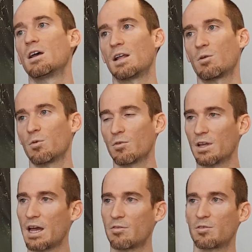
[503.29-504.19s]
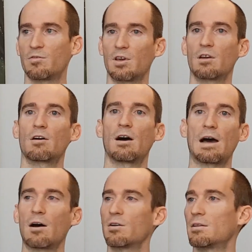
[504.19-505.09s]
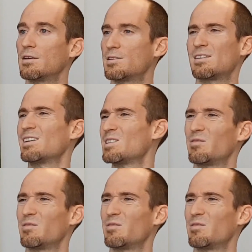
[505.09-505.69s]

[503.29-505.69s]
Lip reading: Like, we really have to figure out, how did these things